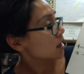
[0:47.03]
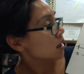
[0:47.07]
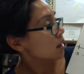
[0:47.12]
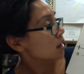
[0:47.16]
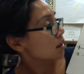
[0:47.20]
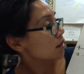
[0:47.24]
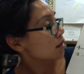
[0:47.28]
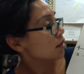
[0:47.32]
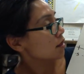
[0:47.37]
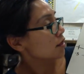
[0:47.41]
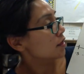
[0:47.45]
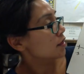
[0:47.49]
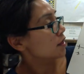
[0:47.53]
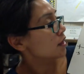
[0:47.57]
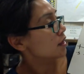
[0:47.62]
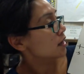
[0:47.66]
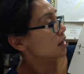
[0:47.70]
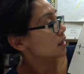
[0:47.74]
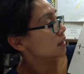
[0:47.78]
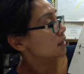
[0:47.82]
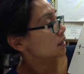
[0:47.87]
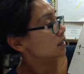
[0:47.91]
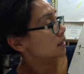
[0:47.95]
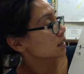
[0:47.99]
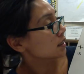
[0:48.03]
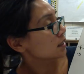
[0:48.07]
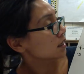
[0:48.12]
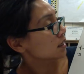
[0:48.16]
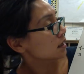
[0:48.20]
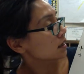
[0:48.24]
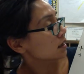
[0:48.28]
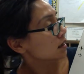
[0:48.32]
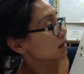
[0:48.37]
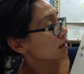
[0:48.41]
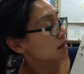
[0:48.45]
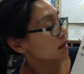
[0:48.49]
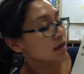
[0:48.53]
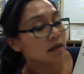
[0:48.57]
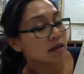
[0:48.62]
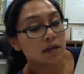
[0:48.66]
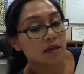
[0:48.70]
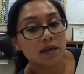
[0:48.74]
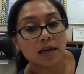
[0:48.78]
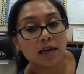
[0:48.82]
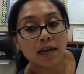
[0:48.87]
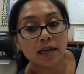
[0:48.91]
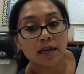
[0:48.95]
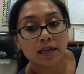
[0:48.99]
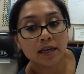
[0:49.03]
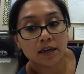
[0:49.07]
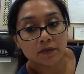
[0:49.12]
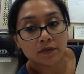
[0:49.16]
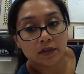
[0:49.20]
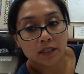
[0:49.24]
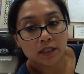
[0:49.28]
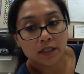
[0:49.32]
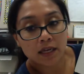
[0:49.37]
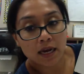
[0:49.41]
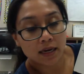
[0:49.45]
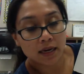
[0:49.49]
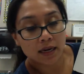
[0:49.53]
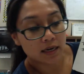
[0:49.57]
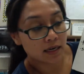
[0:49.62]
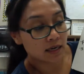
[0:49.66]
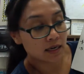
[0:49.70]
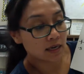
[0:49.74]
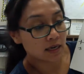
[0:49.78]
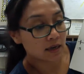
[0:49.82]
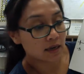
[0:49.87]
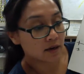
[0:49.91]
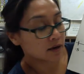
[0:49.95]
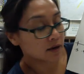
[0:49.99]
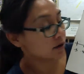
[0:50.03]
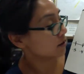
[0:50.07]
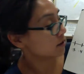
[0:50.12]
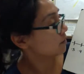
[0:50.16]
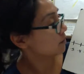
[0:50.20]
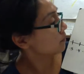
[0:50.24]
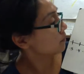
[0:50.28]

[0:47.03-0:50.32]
This negative sign here,